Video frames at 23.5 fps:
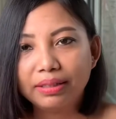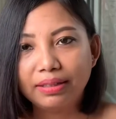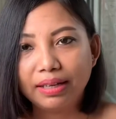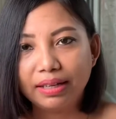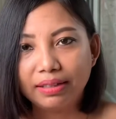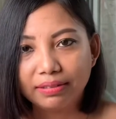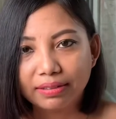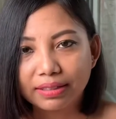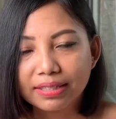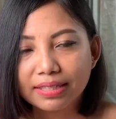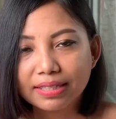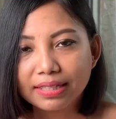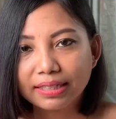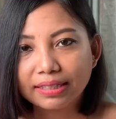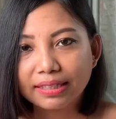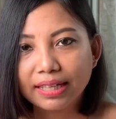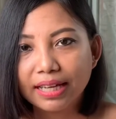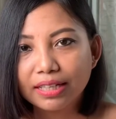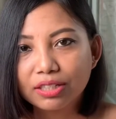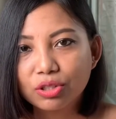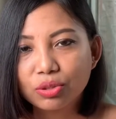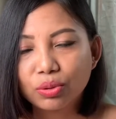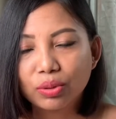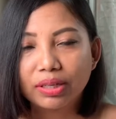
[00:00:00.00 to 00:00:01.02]
and things like
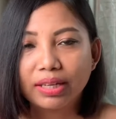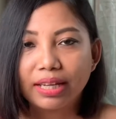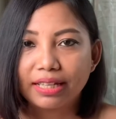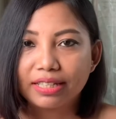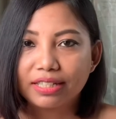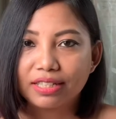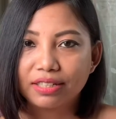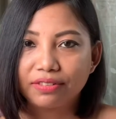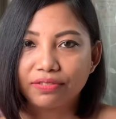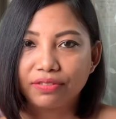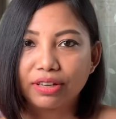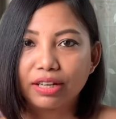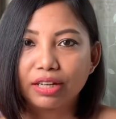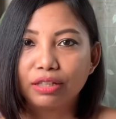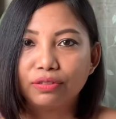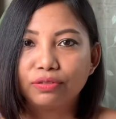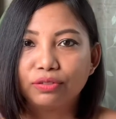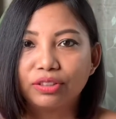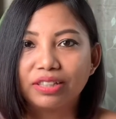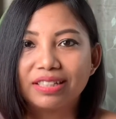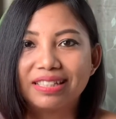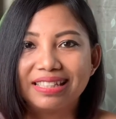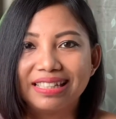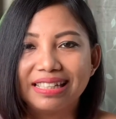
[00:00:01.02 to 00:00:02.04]
that, so it gets difficult for
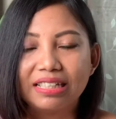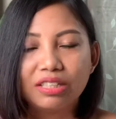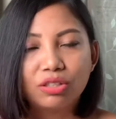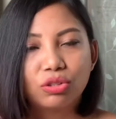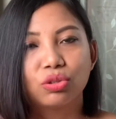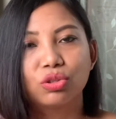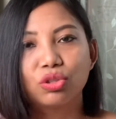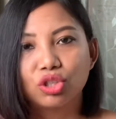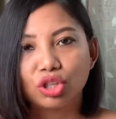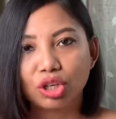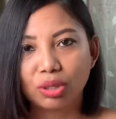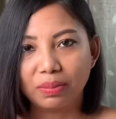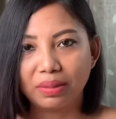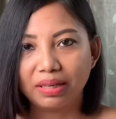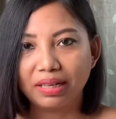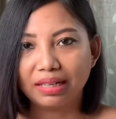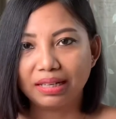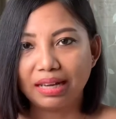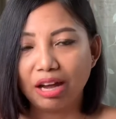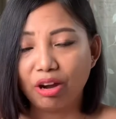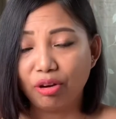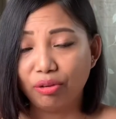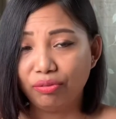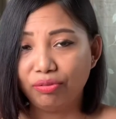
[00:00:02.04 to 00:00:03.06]
the seeds to germinate
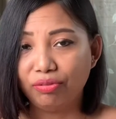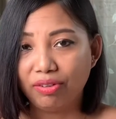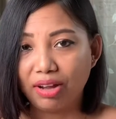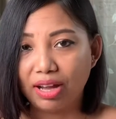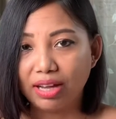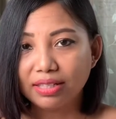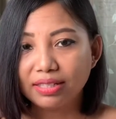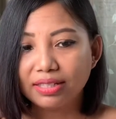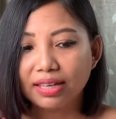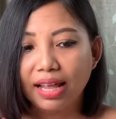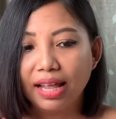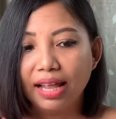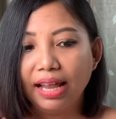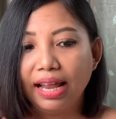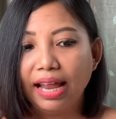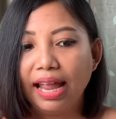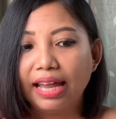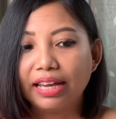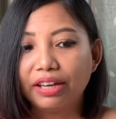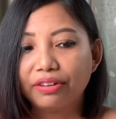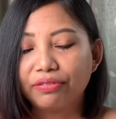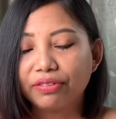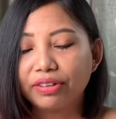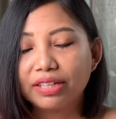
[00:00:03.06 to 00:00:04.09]
out fast.
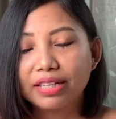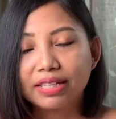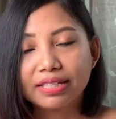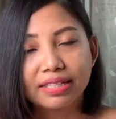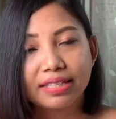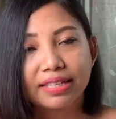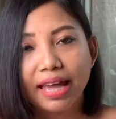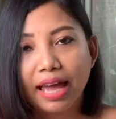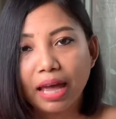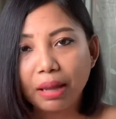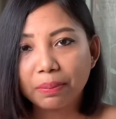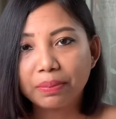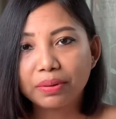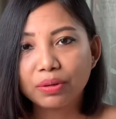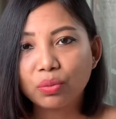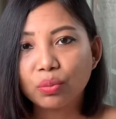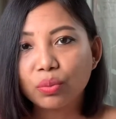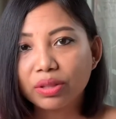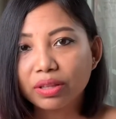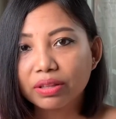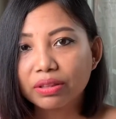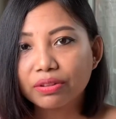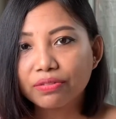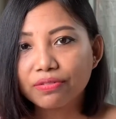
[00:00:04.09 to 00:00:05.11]
And if it doesn't happen
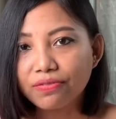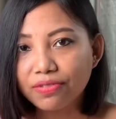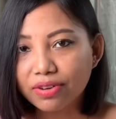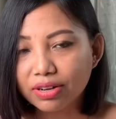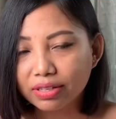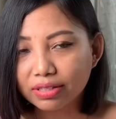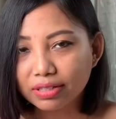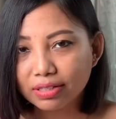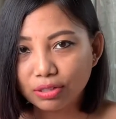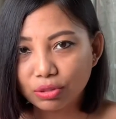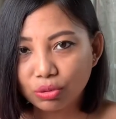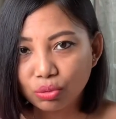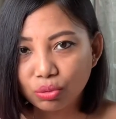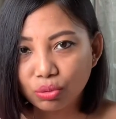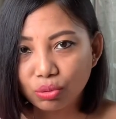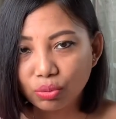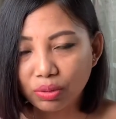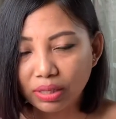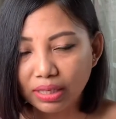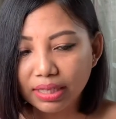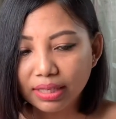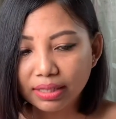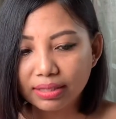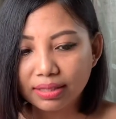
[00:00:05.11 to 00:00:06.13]
within the first 2
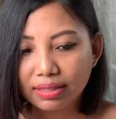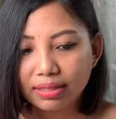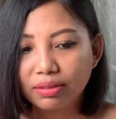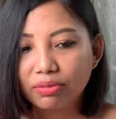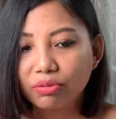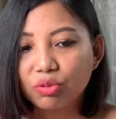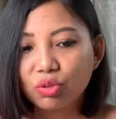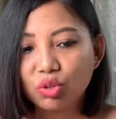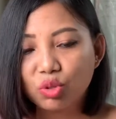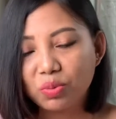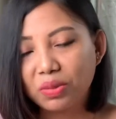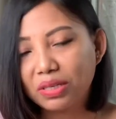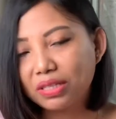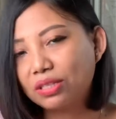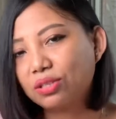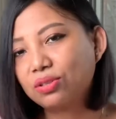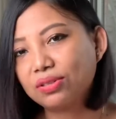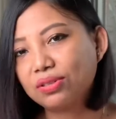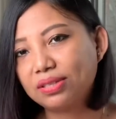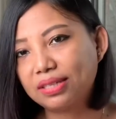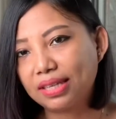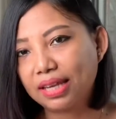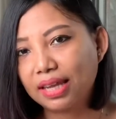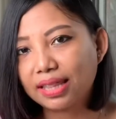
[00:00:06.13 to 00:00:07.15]
weeks, which means to
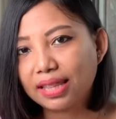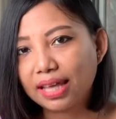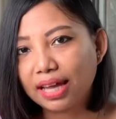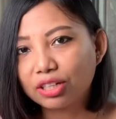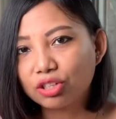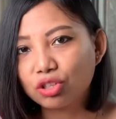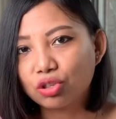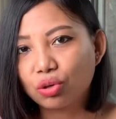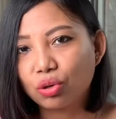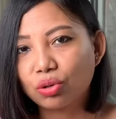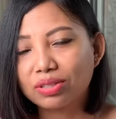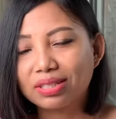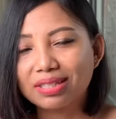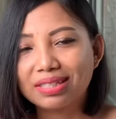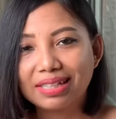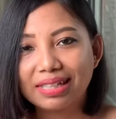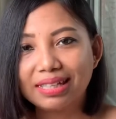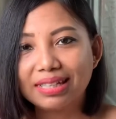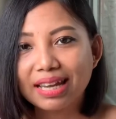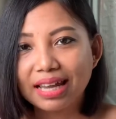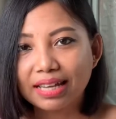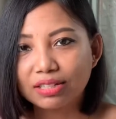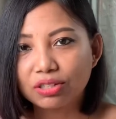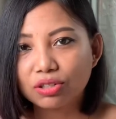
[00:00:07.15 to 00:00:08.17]
say that your seed
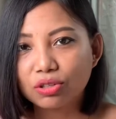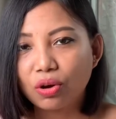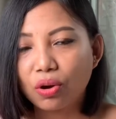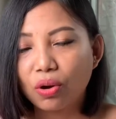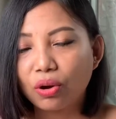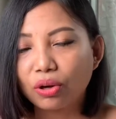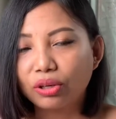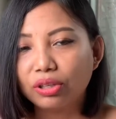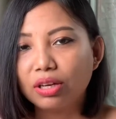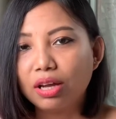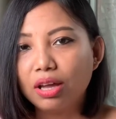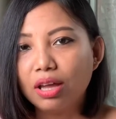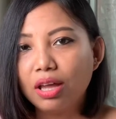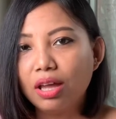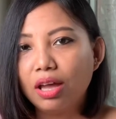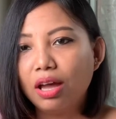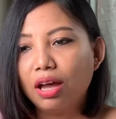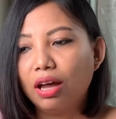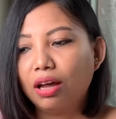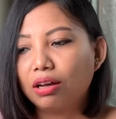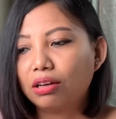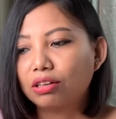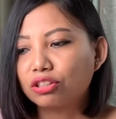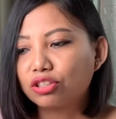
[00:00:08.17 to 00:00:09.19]
has gone
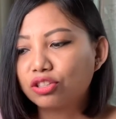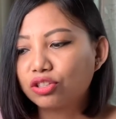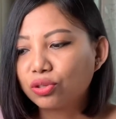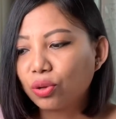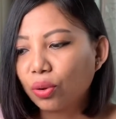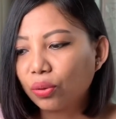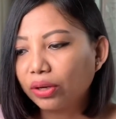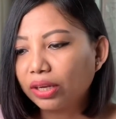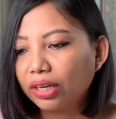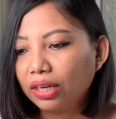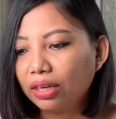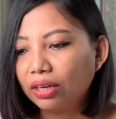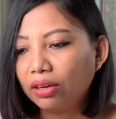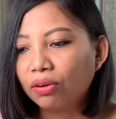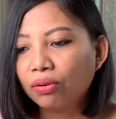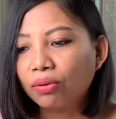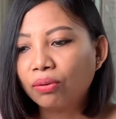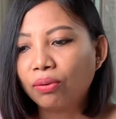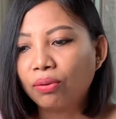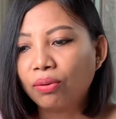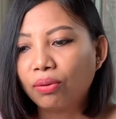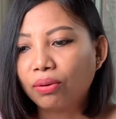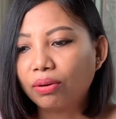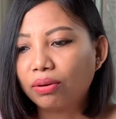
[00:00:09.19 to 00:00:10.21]
soggy,
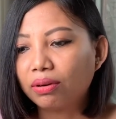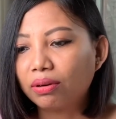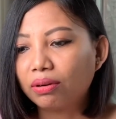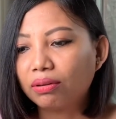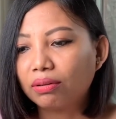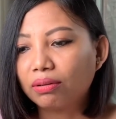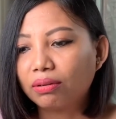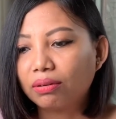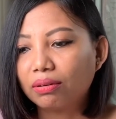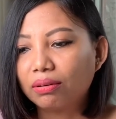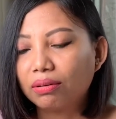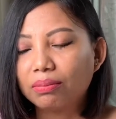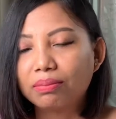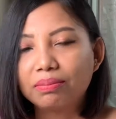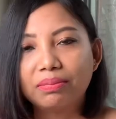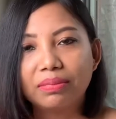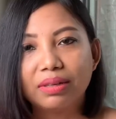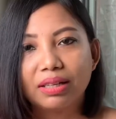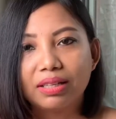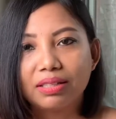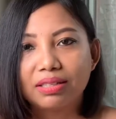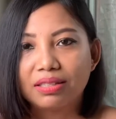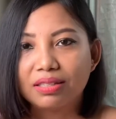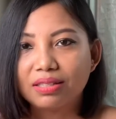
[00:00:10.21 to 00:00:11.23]
or
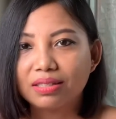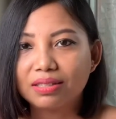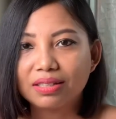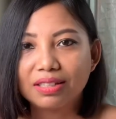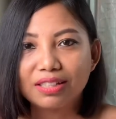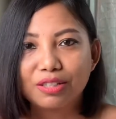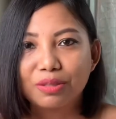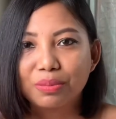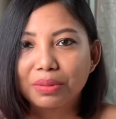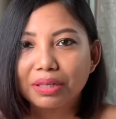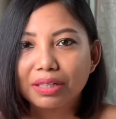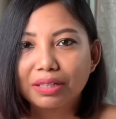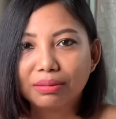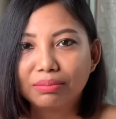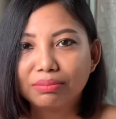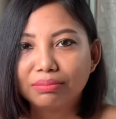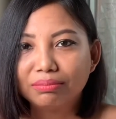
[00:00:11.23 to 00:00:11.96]
it's become